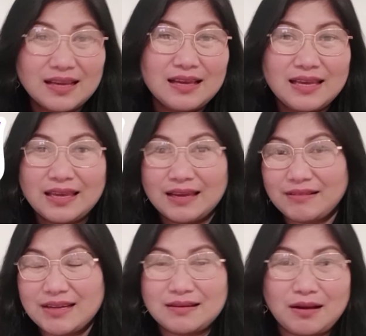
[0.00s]
Here
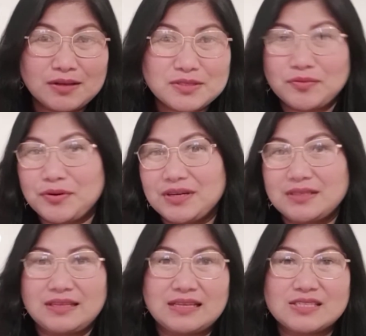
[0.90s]
in Oxford,
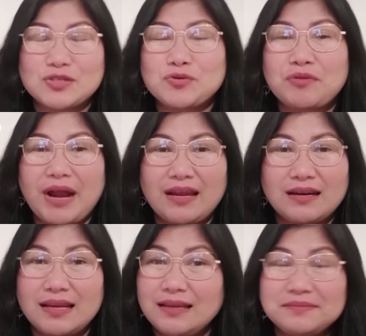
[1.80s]
it's
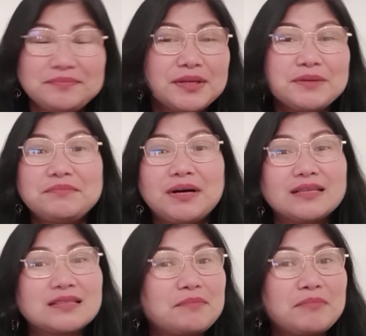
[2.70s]
raining, but
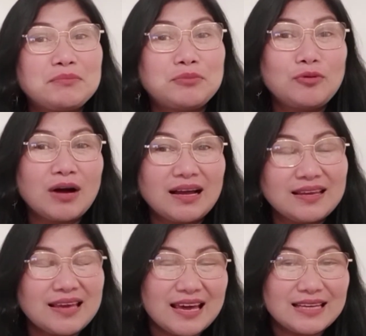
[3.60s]
mabuhay
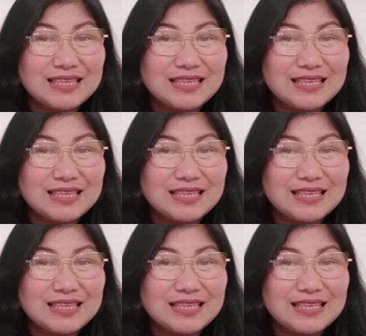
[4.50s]
and